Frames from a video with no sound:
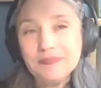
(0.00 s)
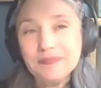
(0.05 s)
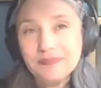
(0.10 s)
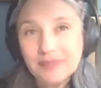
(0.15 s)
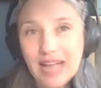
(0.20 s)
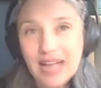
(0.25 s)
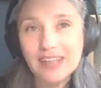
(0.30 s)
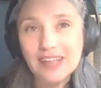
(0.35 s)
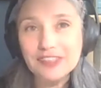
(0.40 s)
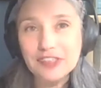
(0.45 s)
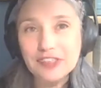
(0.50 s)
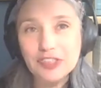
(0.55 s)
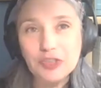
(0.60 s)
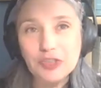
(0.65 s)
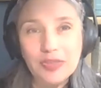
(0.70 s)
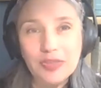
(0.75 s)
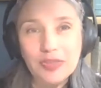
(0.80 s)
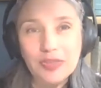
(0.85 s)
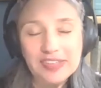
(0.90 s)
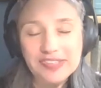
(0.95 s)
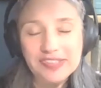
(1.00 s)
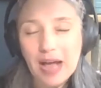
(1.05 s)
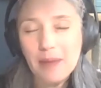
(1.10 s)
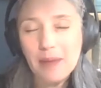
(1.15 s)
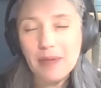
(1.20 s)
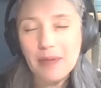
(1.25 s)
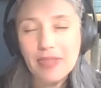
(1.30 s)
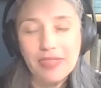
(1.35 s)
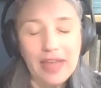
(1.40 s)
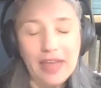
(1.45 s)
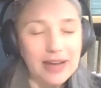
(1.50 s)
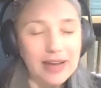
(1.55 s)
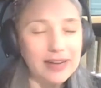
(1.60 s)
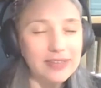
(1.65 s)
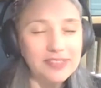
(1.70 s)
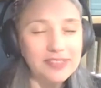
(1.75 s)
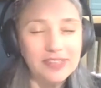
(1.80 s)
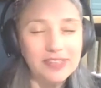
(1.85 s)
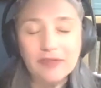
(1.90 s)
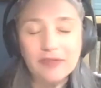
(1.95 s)
has to do with the Sabbath and
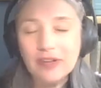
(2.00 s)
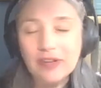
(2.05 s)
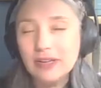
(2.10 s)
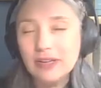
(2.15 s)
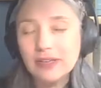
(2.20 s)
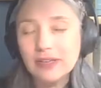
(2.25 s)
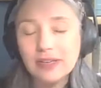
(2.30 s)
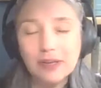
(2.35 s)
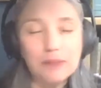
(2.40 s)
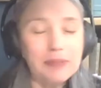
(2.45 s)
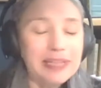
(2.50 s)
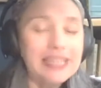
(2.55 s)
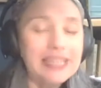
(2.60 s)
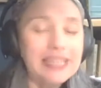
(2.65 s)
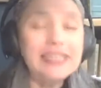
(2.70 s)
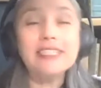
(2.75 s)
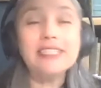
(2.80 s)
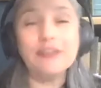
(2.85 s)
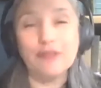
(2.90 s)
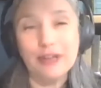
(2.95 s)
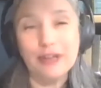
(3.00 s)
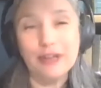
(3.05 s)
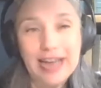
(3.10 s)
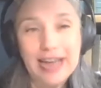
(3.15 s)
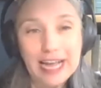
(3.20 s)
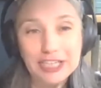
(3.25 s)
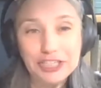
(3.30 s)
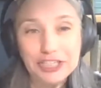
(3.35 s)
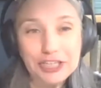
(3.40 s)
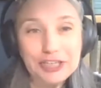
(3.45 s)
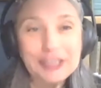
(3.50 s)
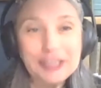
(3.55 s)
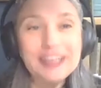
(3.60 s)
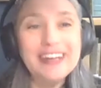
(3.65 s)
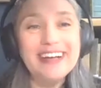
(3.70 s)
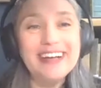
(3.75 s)
it's of a completely different nature.